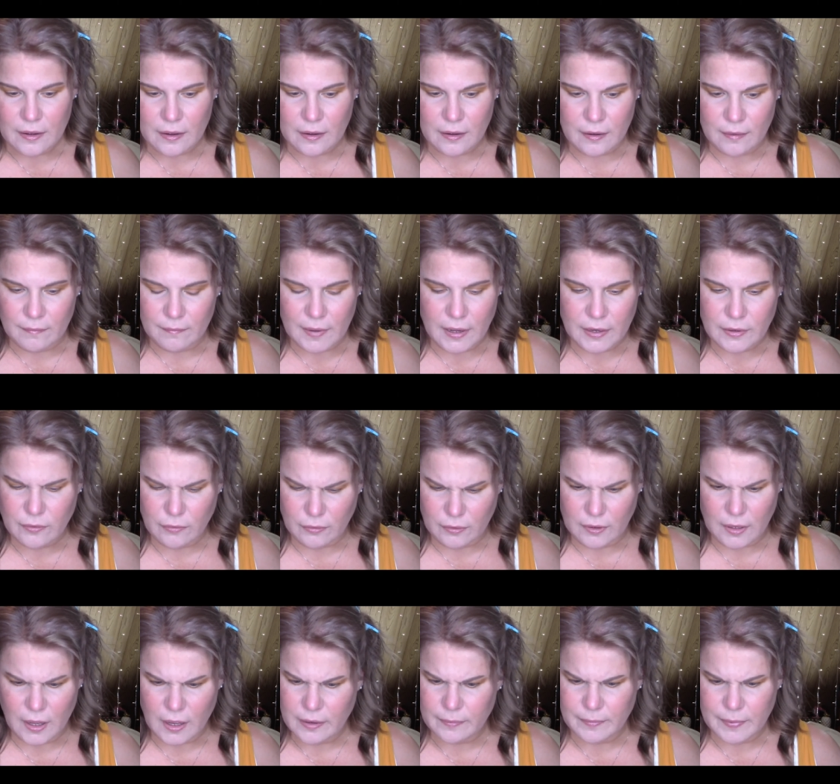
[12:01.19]
Um, I know
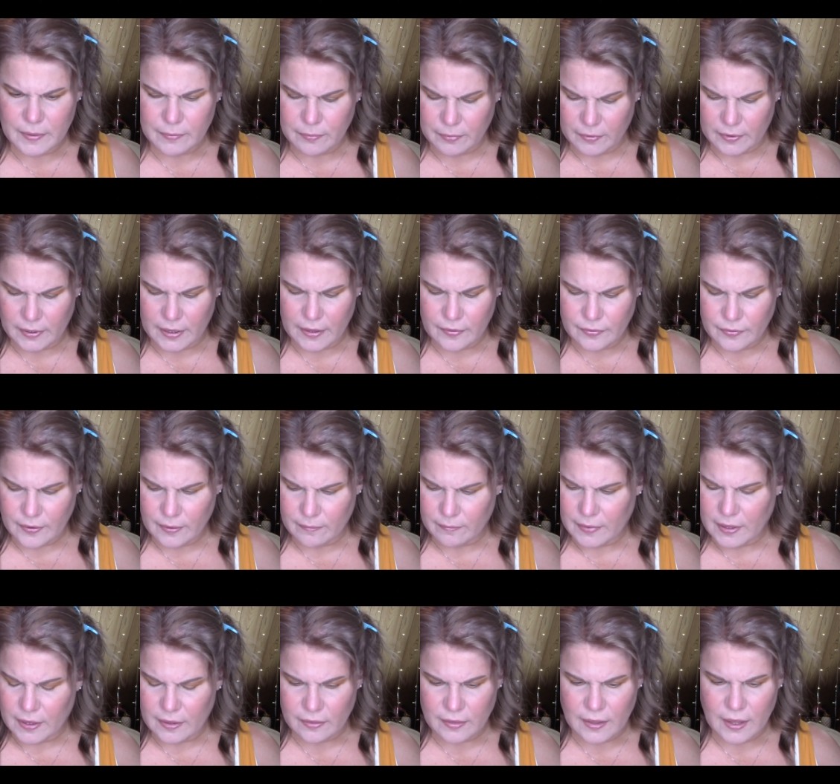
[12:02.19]
a lot of people get
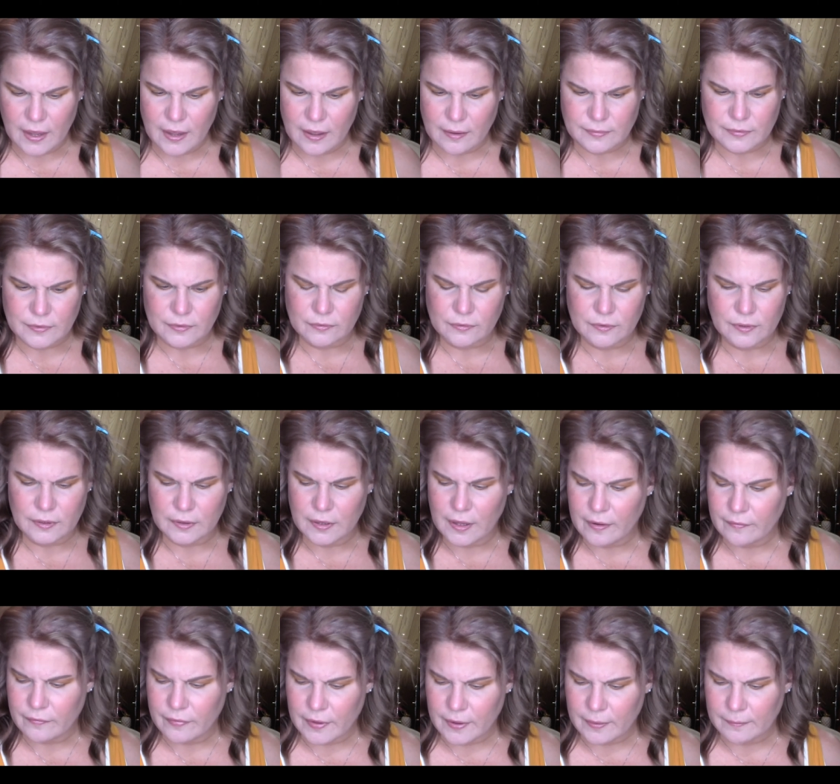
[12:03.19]
them and they absolutely
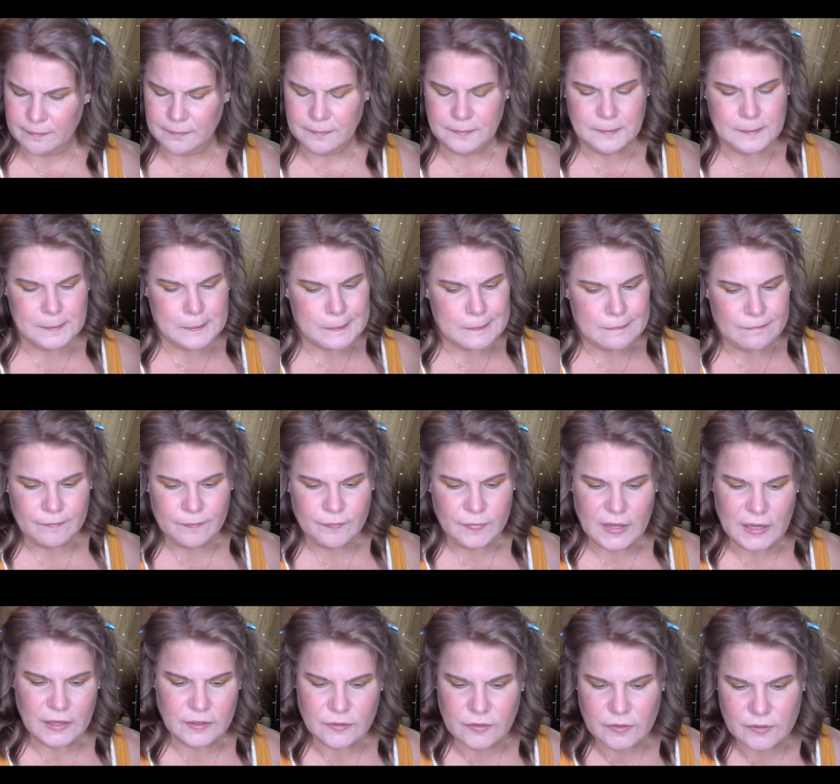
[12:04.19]
love them
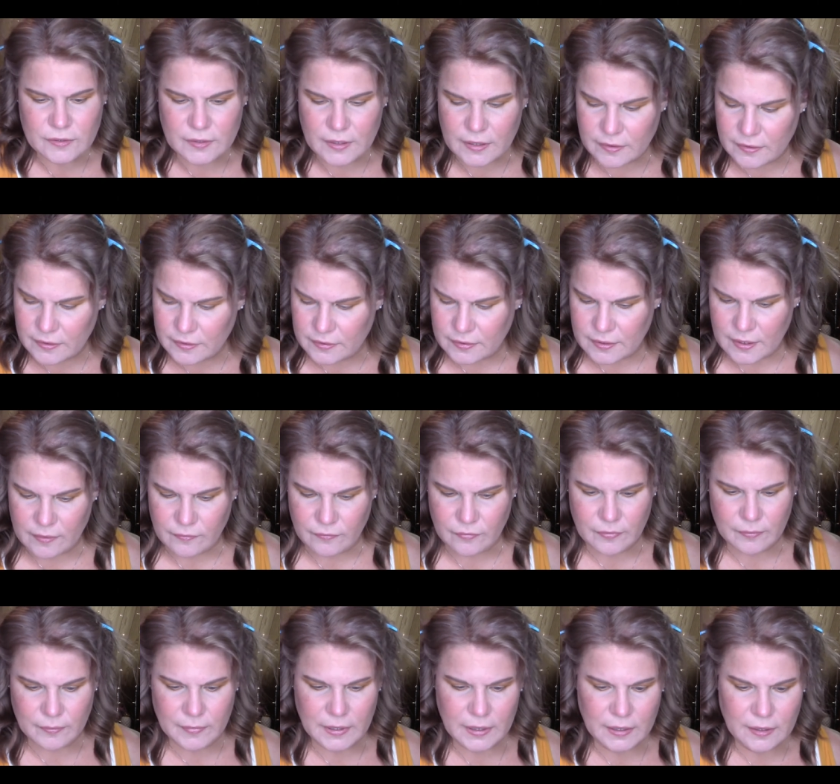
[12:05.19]
it's just not the same
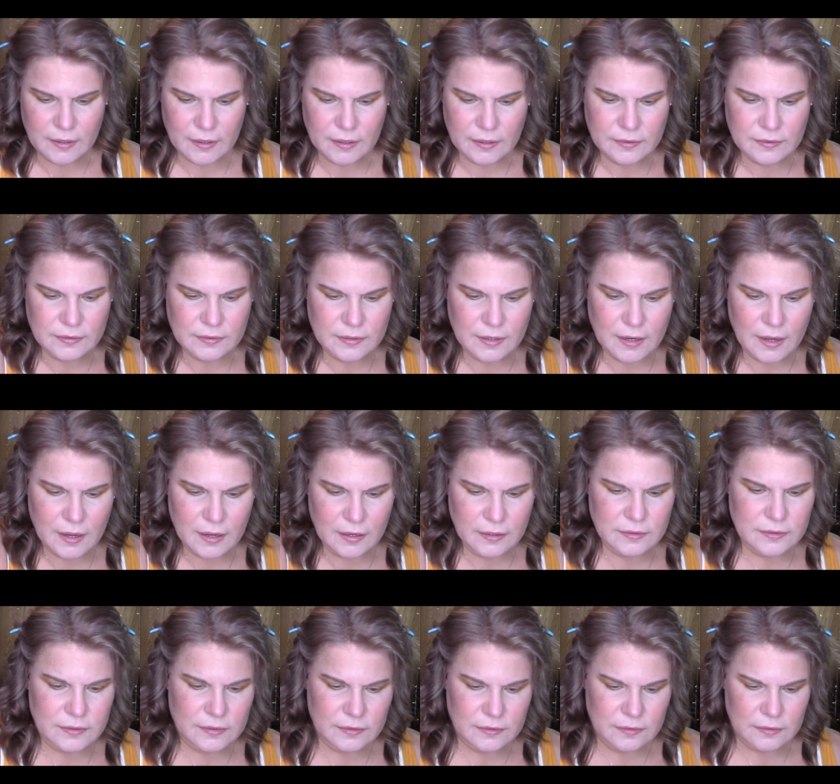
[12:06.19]
for me. It's
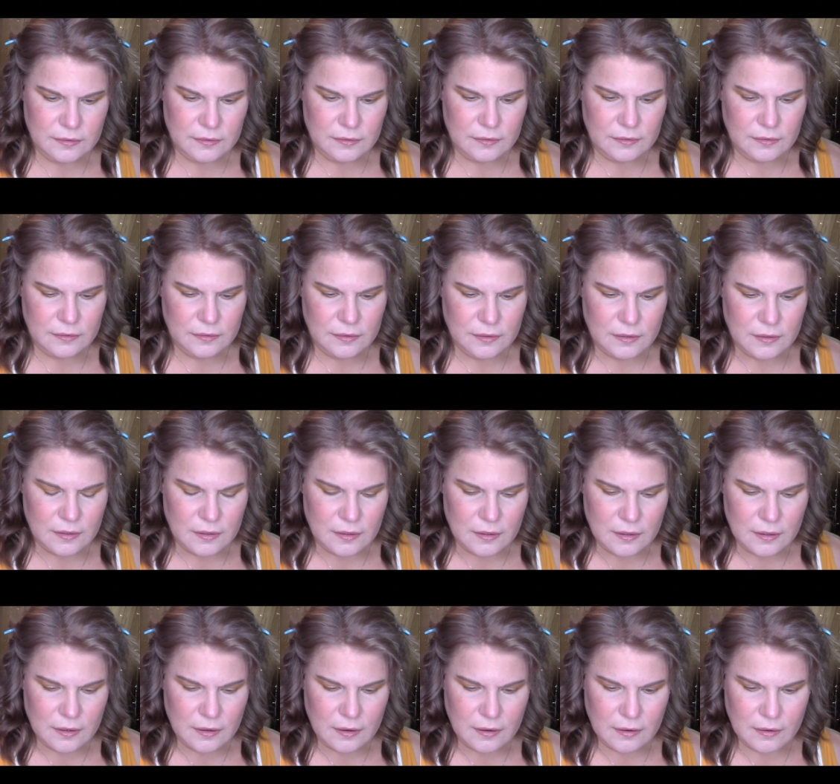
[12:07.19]
not
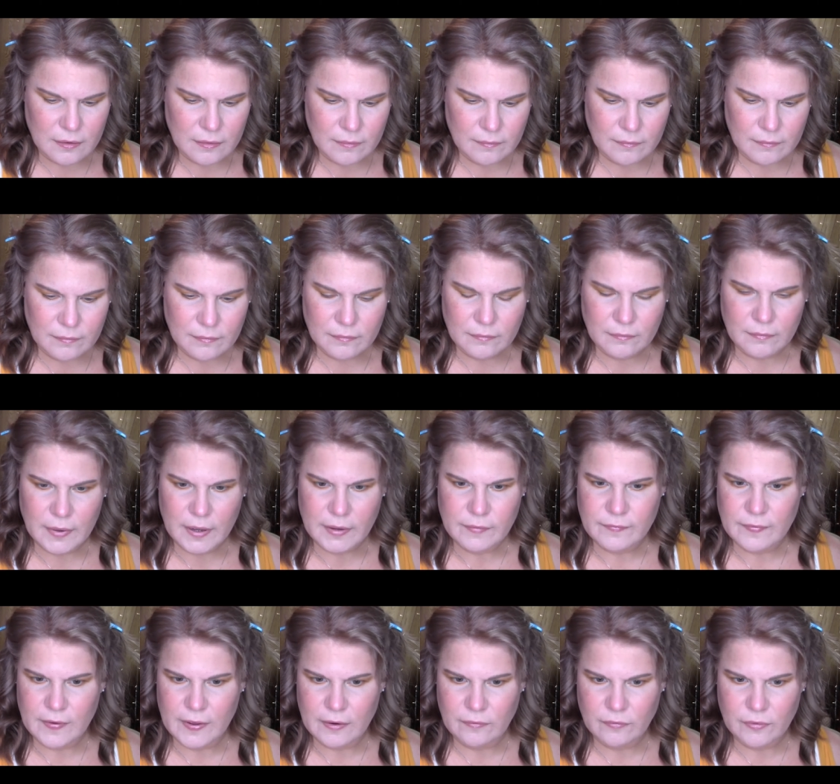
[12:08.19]
um, my
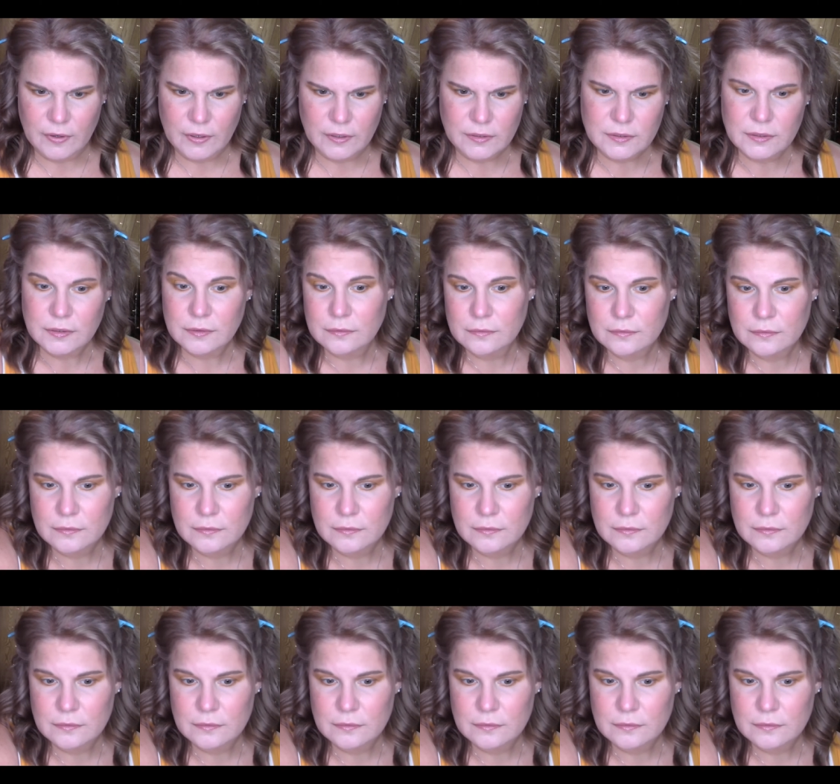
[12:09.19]
favorite.